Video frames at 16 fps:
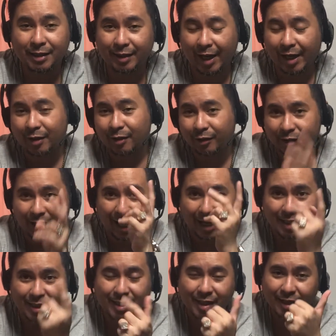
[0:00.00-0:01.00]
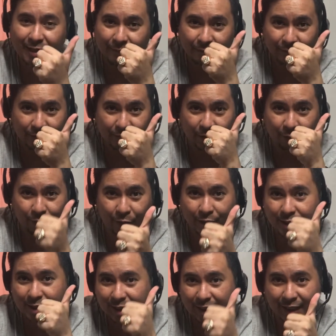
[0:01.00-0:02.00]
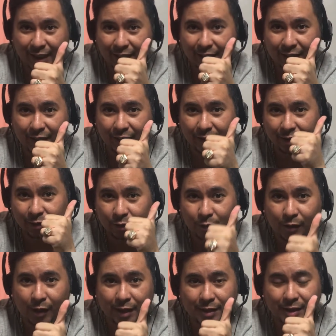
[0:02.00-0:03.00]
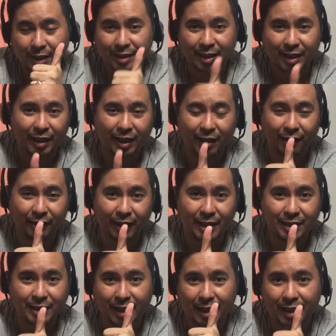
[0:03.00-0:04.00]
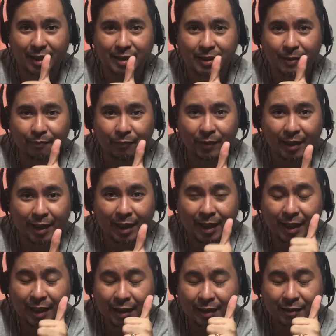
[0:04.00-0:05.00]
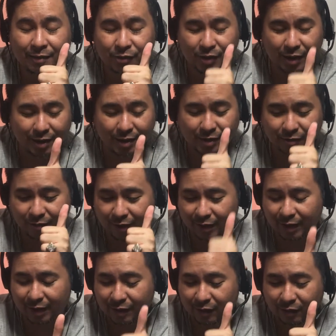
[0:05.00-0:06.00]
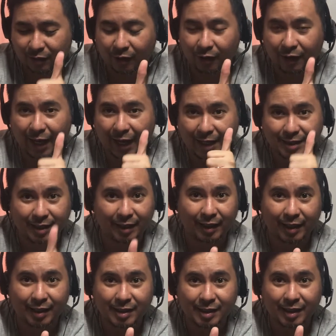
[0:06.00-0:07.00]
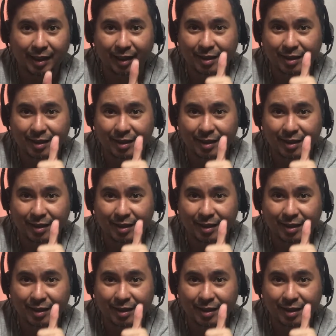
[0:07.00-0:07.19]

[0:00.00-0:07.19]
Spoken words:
Take note guys, the first key into succeeding on this is just treating the call as it is.